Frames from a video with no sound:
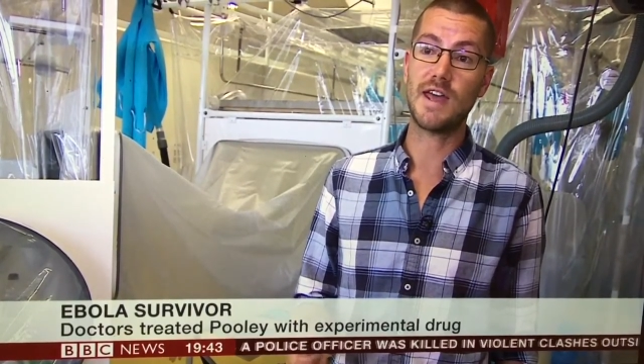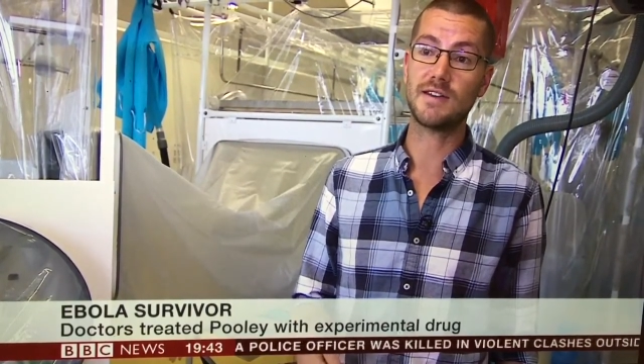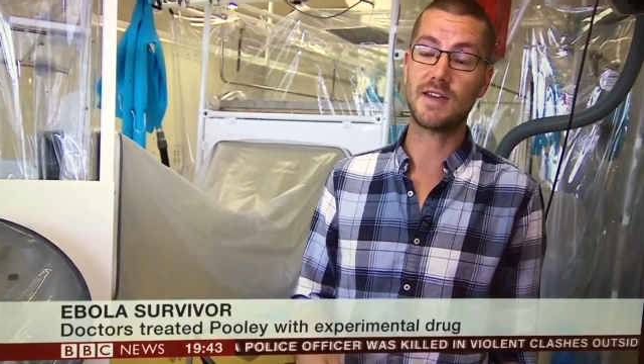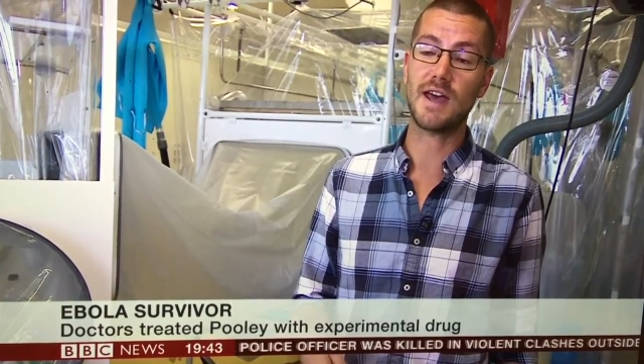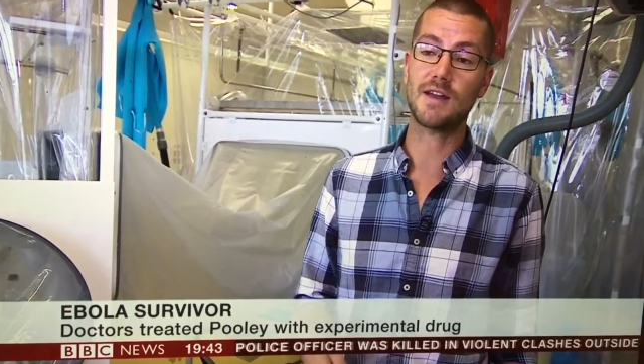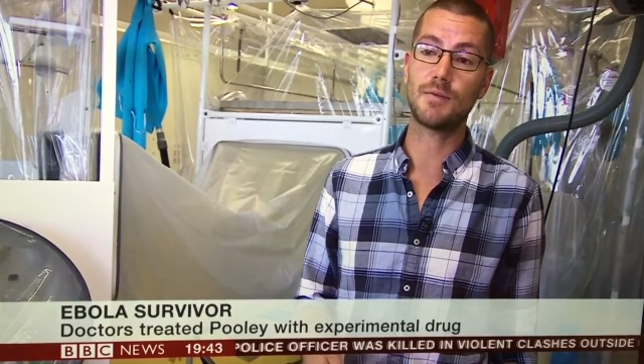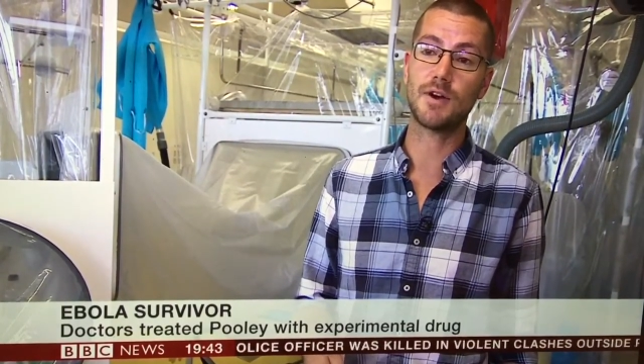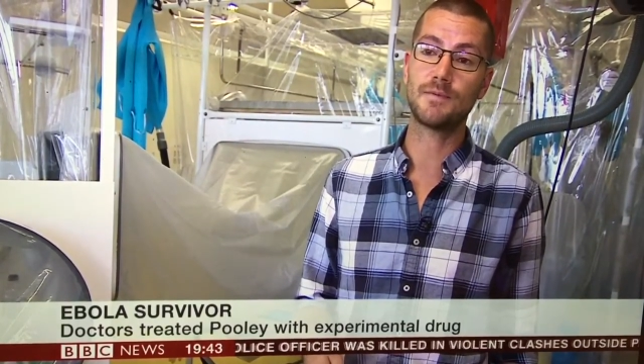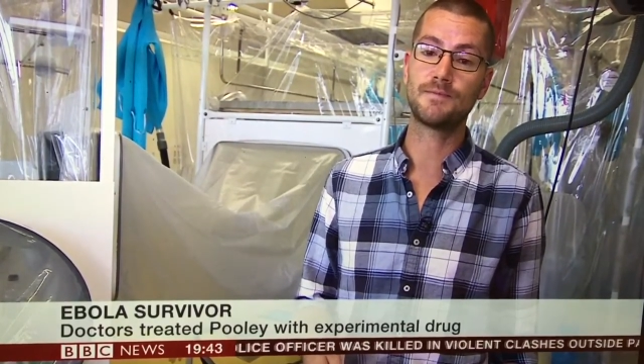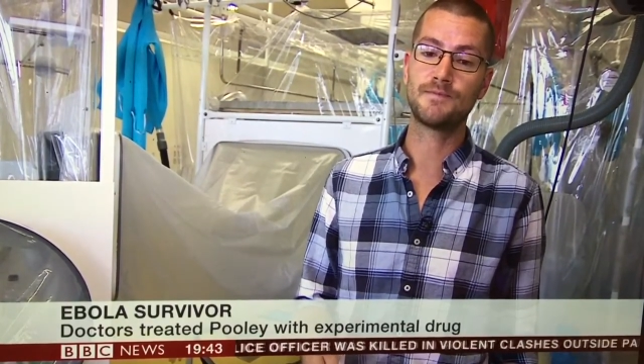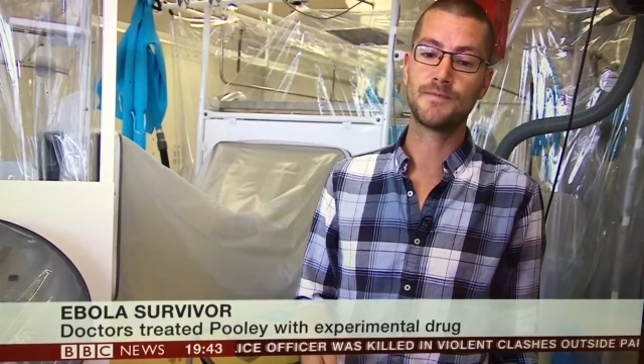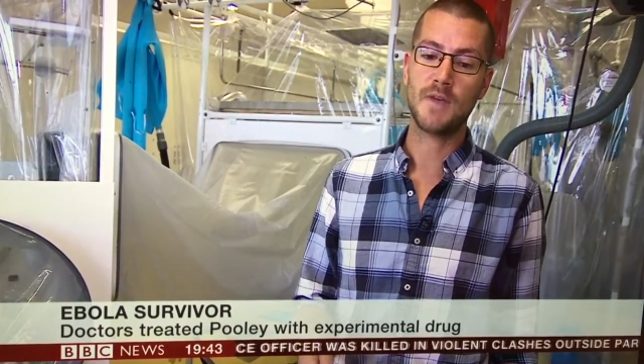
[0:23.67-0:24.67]
in
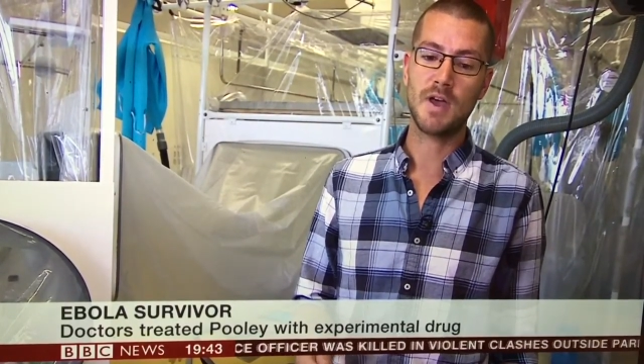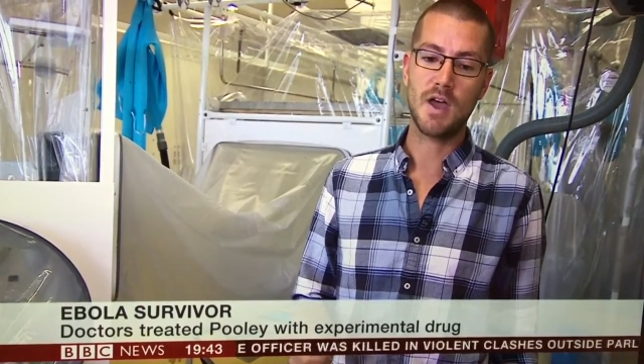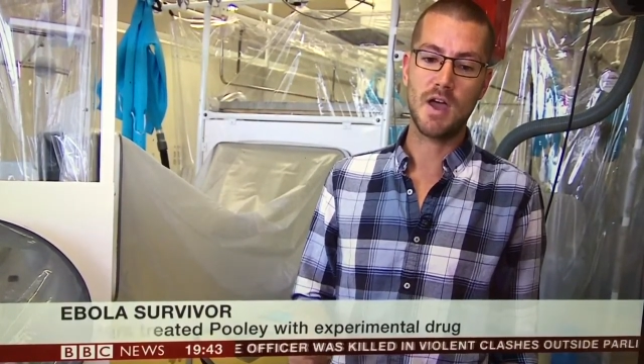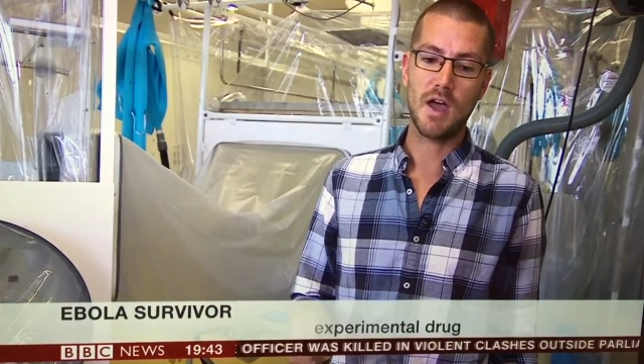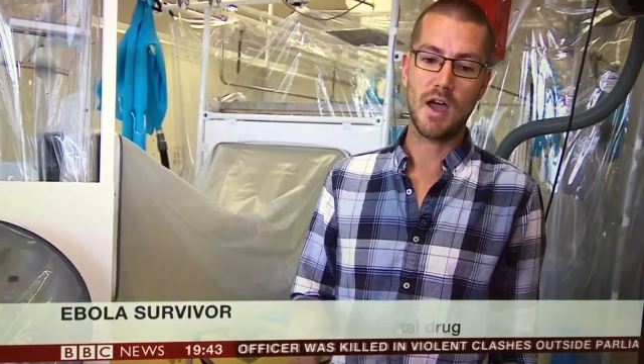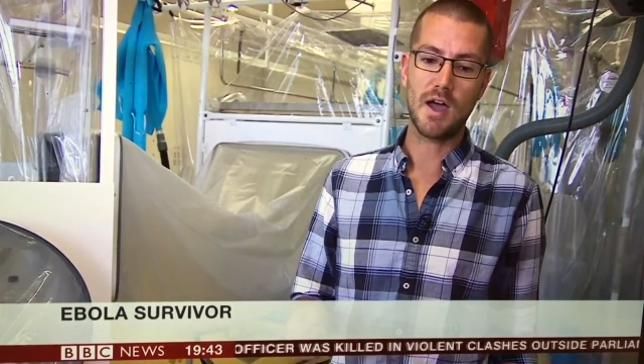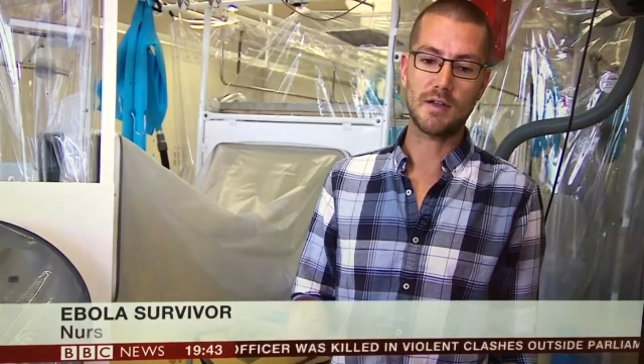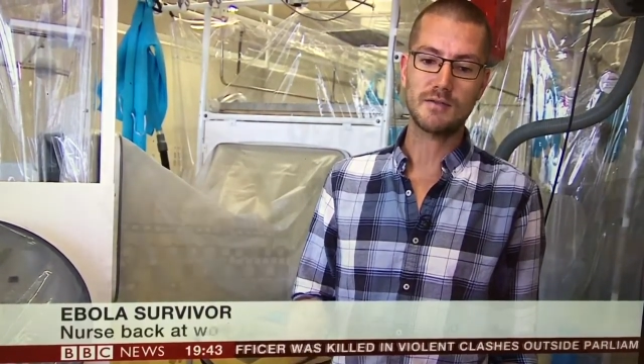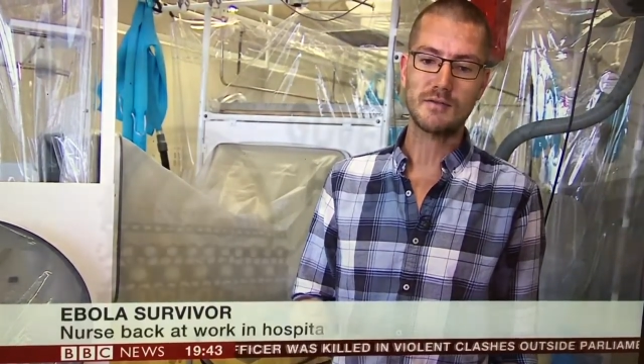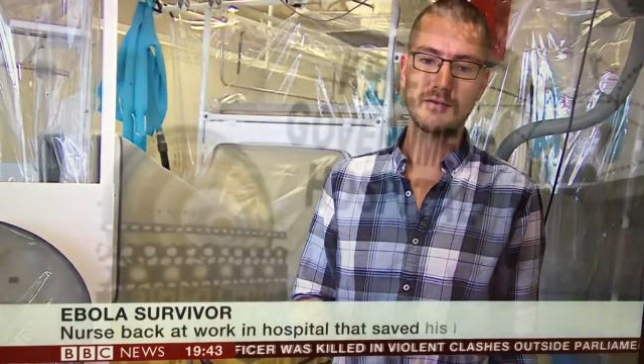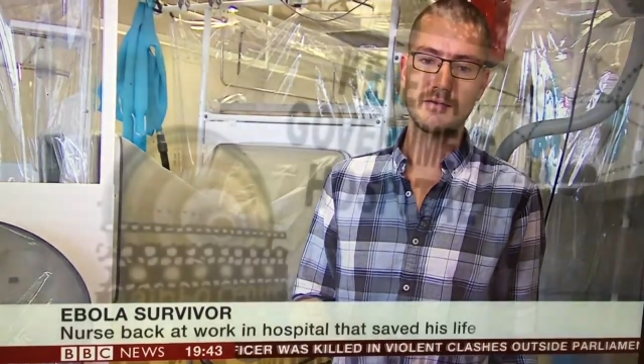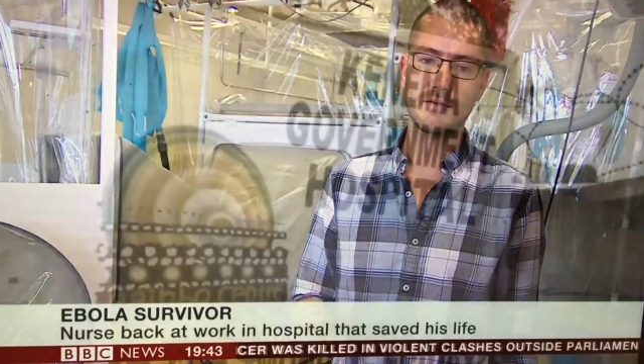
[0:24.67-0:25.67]
Kenema.
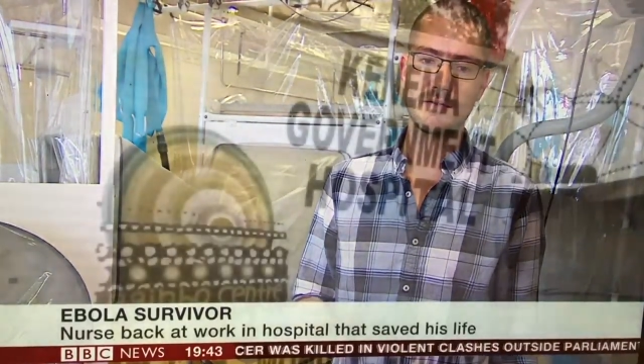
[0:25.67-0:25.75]
And